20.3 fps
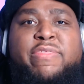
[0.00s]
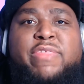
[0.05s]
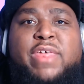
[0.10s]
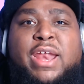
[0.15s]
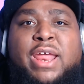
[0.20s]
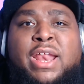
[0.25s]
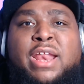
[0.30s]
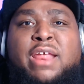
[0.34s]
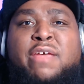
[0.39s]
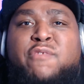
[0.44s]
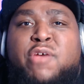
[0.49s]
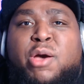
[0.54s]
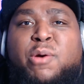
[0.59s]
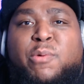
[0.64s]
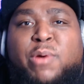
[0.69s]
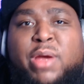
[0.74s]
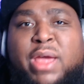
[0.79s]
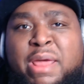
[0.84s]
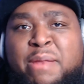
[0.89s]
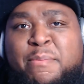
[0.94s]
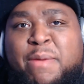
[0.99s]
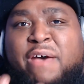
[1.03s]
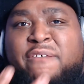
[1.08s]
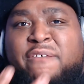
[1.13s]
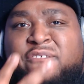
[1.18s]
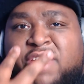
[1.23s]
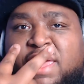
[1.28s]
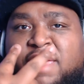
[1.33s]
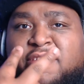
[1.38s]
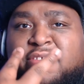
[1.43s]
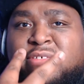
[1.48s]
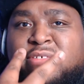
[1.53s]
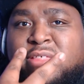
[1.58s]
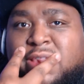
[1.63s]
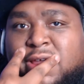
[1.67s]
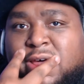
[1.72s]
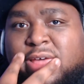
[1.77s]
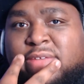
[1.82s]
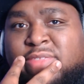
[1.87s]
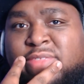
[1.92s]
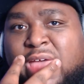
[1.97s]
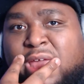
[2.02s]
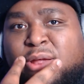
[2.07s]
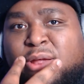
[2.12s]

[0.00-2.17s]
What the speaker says: that any of y'all were in my face looking that